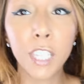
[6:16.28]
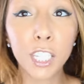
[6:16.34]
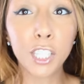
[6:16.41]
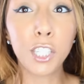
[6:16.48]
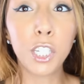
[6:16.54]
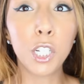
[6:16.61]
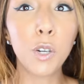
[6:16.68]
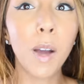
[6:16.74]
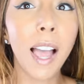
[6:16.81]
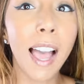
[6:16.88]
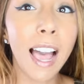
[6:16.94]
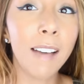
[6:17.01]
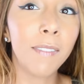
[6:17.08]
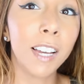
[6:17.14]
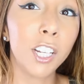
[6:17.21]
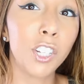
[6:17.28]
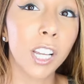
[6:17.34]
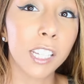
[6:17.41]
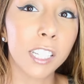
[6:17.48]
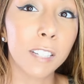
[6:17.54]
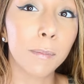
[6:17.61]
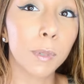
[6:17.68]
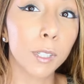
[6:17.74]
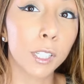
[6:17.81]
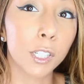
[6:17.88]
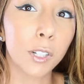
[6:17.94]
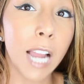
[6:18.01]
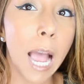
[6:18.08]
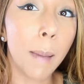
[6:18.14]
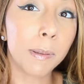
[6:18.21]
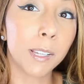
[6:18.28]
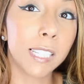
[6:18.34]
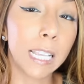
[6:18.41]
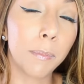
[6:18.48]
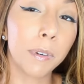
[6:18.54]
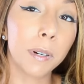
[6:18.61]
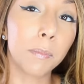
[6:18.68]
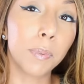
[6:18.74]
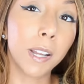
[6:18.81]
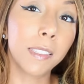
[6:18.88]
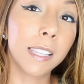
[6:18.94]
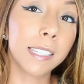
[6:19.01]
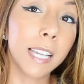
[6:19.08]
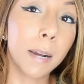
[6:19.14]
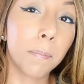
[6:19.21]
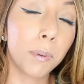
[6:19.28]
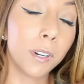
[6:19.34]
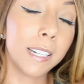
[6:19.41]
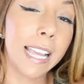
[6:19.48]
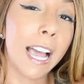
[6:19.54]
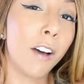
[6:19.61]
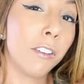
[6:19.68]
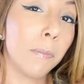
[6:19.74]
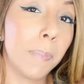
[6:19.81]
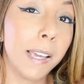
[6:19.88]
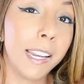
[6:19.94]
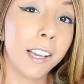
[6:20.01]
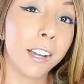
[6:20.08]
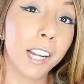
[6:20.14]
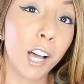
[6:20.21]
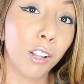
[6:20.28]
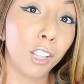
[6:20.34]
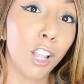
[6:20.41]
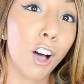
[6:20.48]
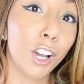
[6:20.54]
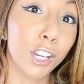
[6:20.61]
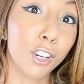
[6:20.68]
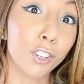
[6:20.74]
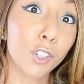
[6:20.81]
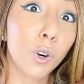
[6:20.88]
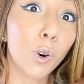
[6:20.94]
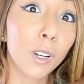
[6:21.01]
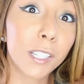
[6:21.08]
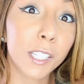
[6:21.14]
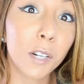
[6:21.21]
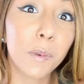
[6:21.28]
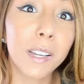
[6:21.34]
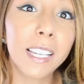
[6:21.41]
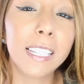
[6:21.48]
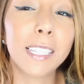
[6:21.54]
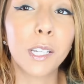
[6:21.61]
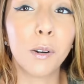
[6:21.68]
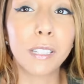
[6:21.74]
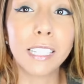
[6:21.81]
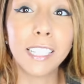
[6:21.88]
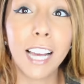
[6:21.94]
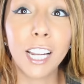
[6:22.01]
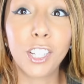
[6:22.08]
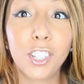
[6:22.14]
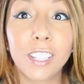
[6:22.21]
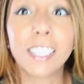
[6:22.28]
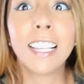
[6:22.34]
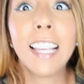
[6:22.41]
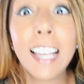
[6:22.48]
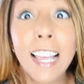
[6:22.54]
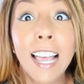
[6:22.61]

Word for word: These do have adjustable straps. I was able to bring this up or down depending on how long your torso is, so it's not just